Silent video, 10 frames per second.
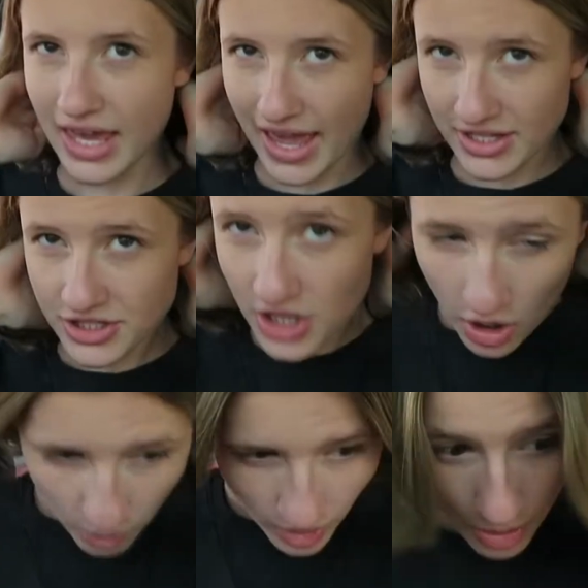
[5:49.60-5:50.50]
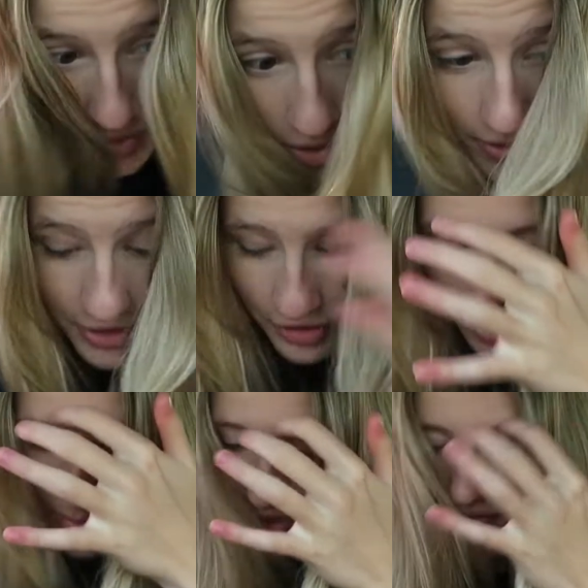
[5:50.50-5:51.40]
Okay, so are we going to
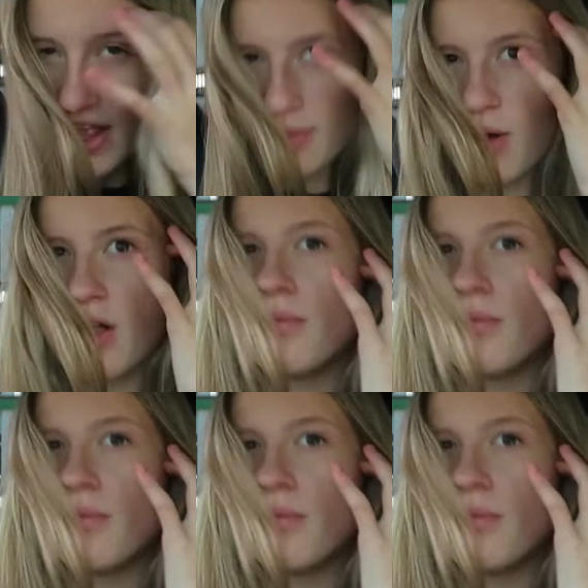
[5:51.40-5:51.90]
Crafty Valley Mall?